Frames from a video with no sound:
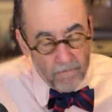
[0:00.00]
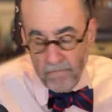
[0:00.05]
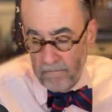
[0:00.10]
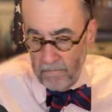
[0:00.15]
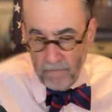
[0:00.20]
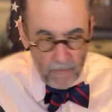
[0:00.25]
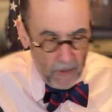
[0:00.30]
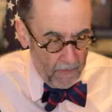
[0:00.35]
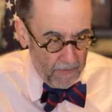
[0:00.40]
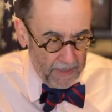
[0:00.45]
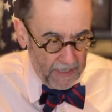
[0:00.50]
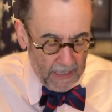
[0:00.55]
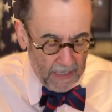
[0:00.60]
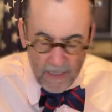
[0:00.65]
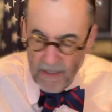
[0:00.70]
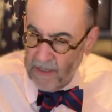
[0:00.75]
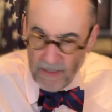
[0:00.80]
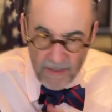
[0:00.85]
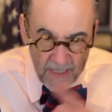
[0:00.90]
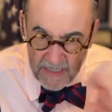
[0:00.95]
Nobody
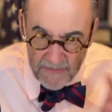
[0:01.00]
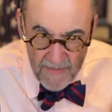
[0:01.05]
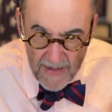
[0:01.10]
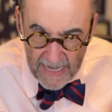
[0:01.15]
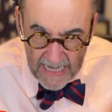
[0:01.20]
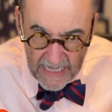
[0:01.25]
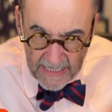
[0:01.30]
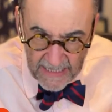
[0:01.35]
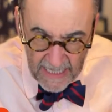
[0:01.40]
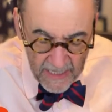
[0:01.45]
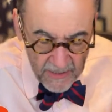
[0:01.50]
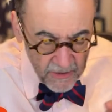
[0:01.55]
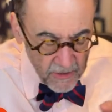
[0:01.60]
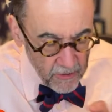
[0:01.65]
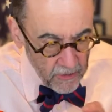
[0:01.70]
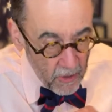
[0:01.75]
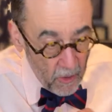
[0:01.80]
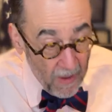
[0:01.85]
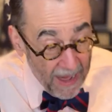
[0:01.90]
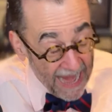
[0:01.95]
did this make any sense to you?
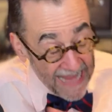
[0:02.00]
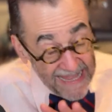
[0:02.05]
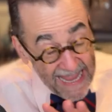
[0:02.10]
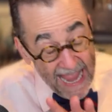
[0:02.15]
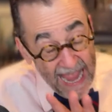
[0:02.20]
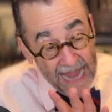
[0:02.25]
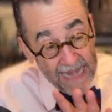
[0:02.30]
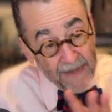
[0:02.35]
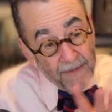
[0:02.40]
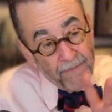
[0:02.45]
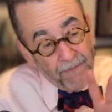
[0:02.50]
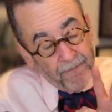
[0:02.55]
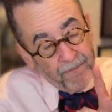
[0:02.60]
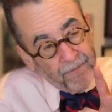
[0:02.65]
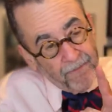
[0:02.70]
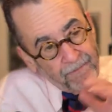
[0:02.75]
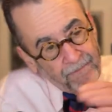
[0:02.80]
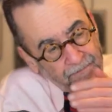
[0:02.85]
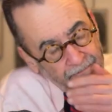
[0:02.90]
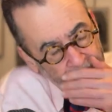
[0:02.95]
No. And then,
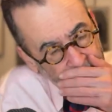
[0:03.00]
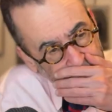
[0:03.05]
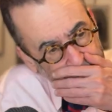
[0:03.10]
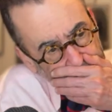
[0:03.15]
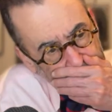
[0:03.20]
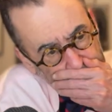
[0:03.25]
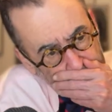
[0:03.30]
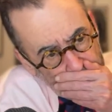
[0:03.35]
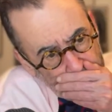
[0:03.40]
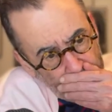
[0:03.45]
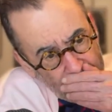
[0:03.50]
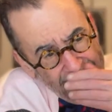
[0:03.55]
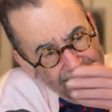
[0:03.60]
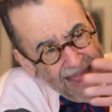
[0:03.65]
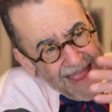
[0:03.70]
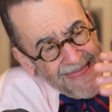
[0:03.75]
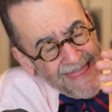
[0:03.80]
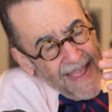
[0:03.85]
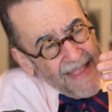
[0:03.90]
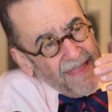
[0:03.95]

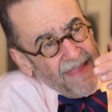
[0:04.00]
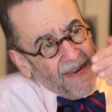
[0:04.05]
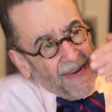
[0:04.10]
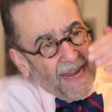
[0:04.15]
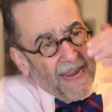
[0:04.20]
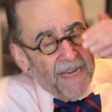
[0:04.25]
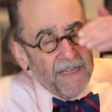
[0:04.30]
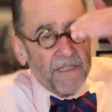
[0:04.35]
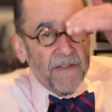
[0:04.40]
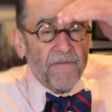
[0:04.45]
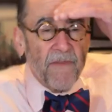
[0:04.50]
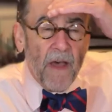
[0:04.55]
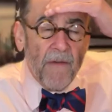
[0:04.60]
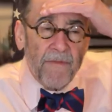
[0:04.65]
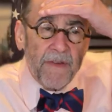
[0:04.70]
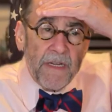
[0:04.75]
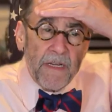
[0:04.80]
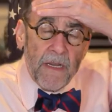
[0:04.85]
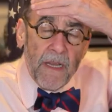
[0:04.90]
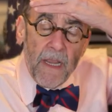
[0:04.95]
and then the case
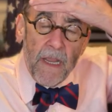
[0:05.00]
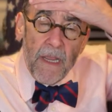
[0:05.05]
involving